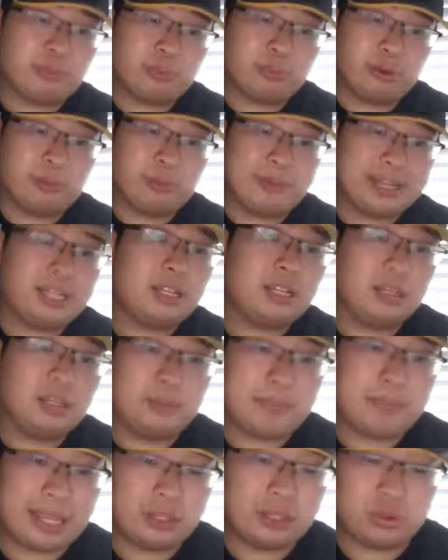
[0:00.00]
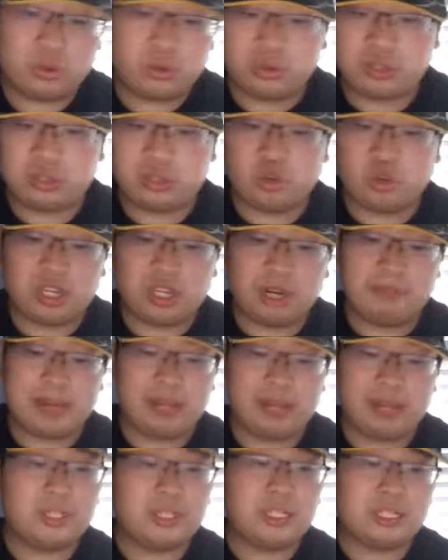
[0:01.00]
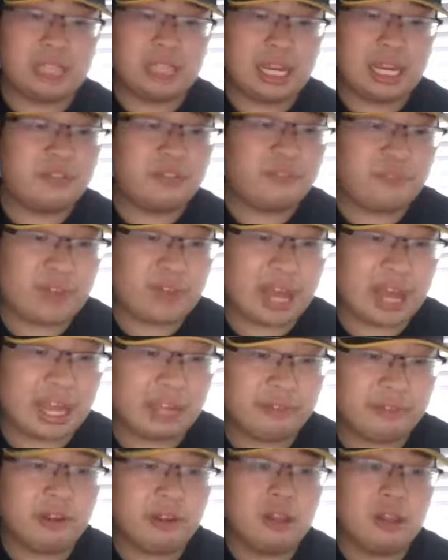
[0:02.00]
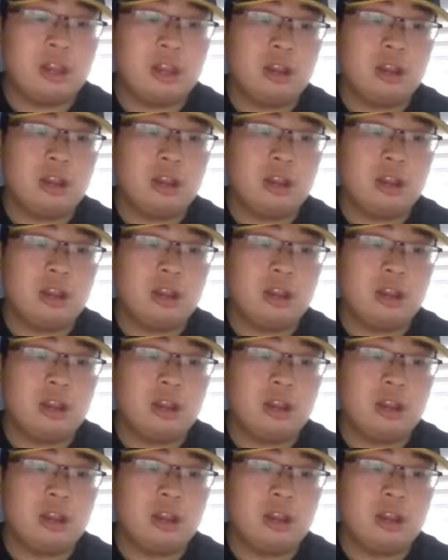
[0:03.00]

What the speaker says: We're beating the Bengals. No doubt about it. 9-5.